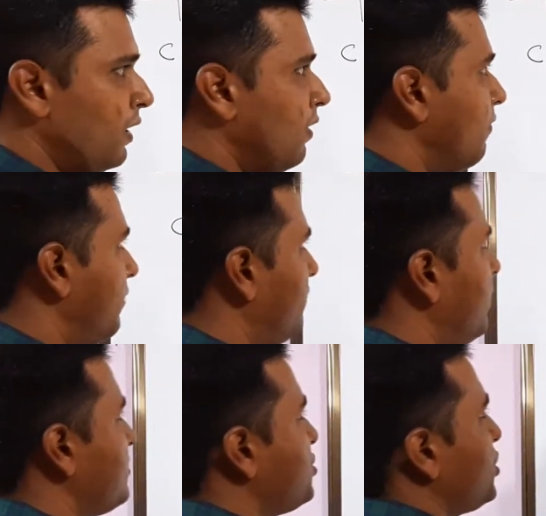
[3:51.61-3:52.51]
When we
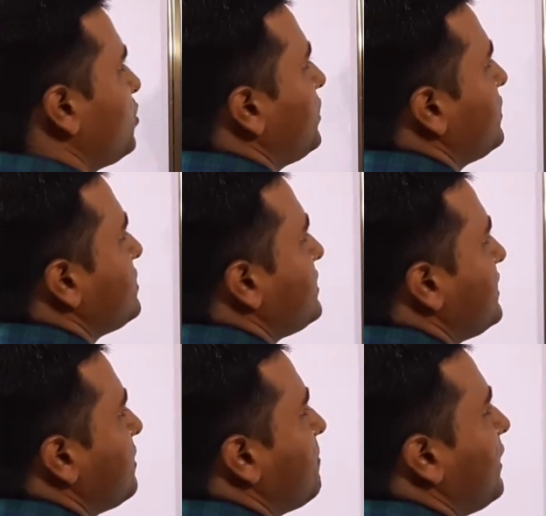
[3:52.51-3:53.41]
execute in
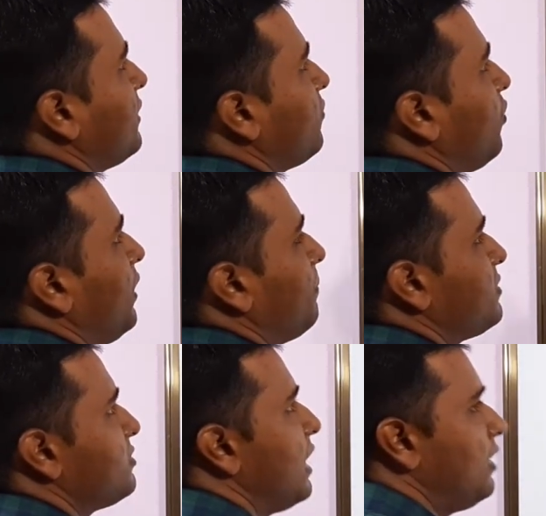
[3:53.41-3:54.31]
serial manner, what
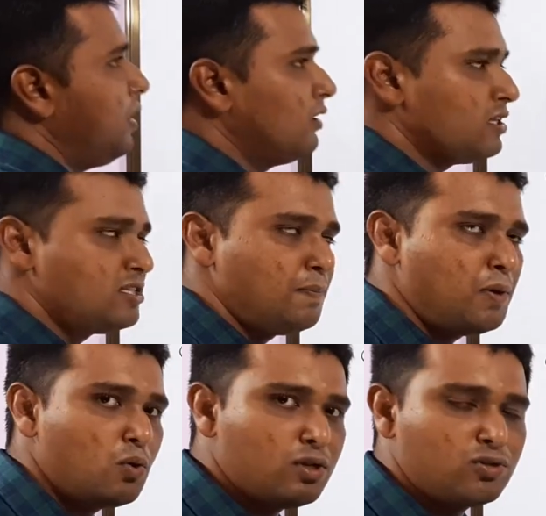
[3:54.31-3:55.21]
happens that the
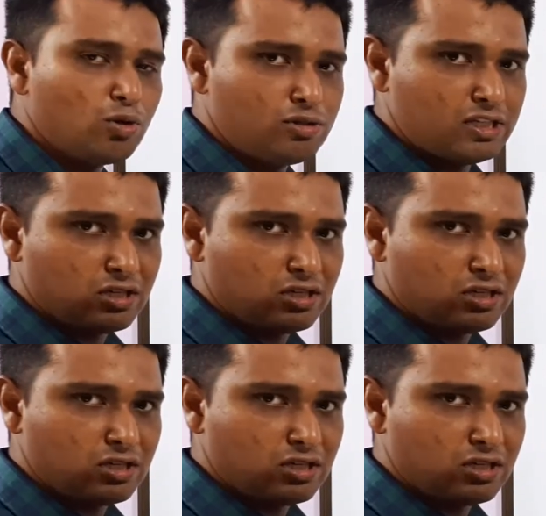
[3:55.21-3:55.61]
CPU resources,